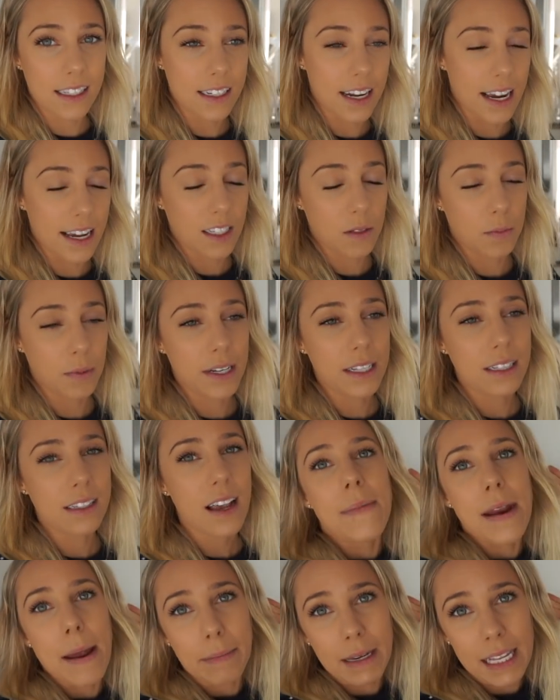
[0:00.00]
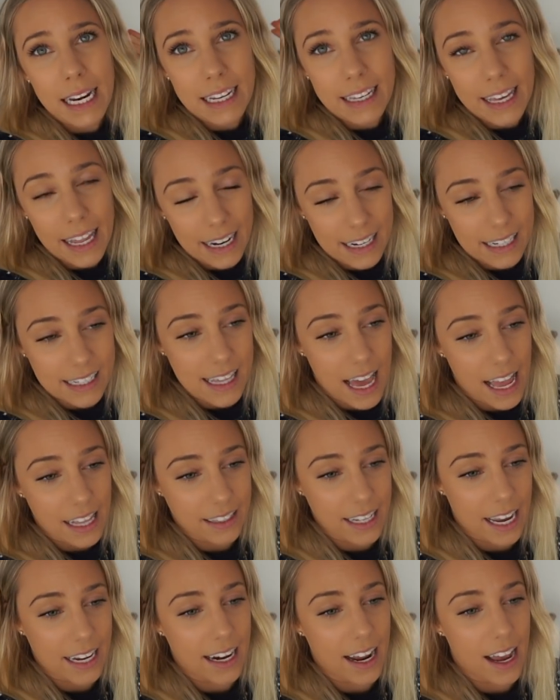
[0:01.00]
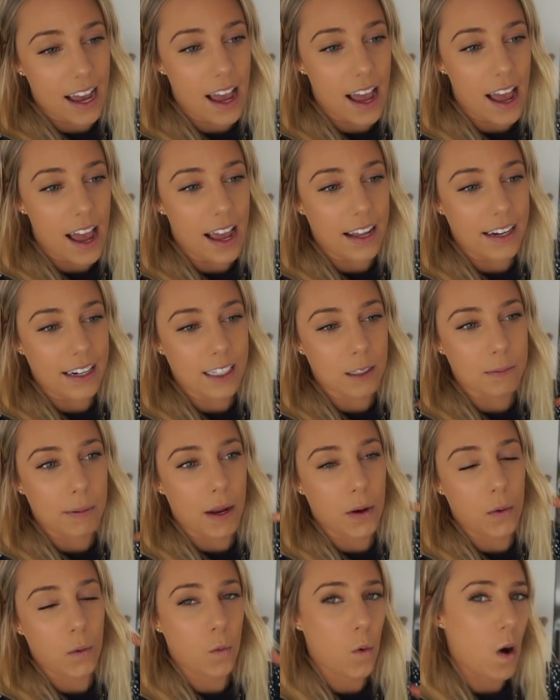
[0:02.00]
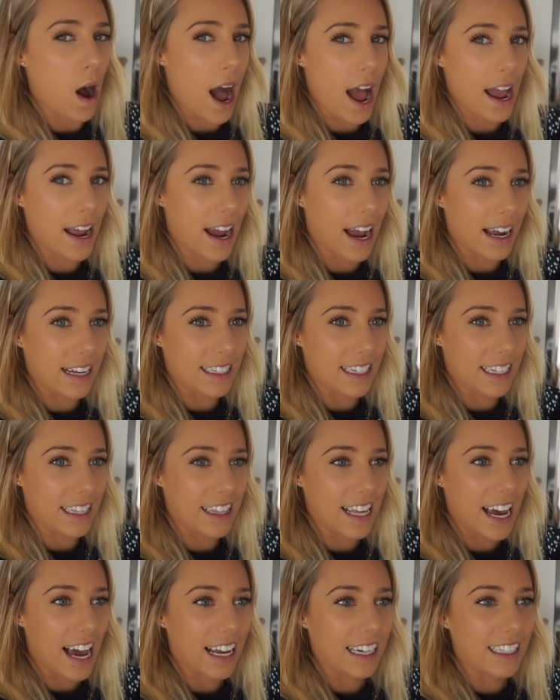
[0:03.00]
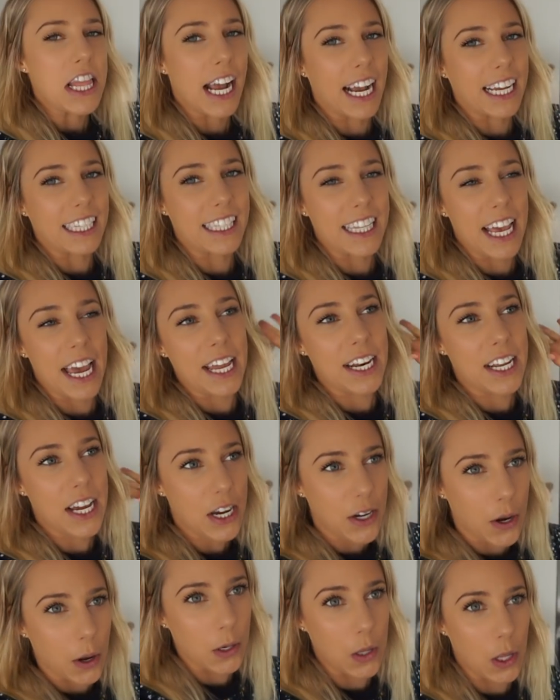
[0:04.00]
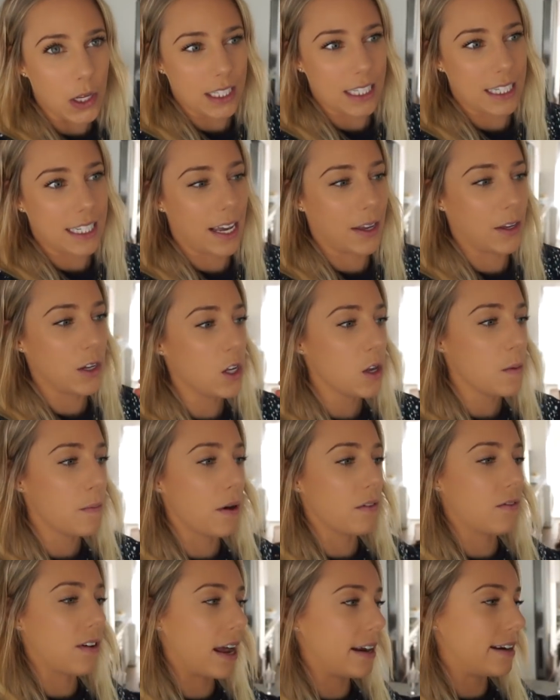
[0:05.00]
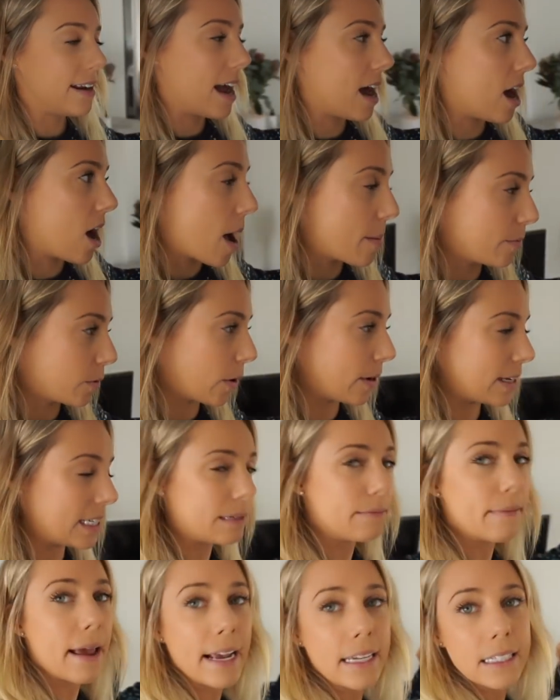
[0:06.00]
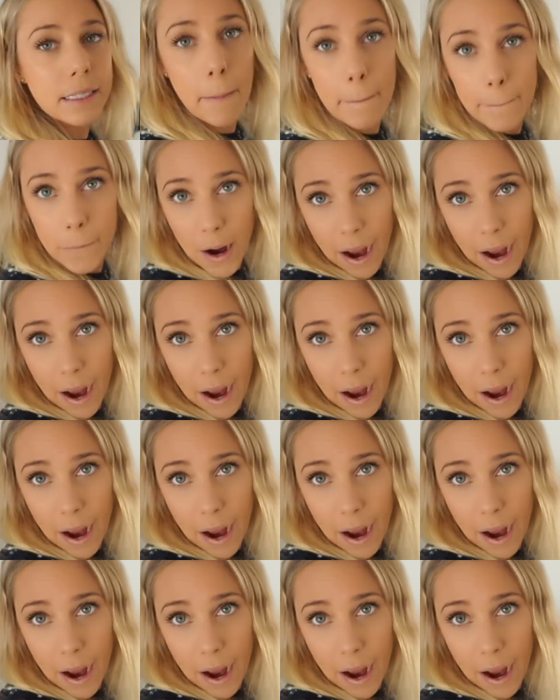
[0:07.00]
stair sprints, but I'm gonna get into that later and explain why I did that. Like I said, got a lot to tell you, but right now I'm going to make some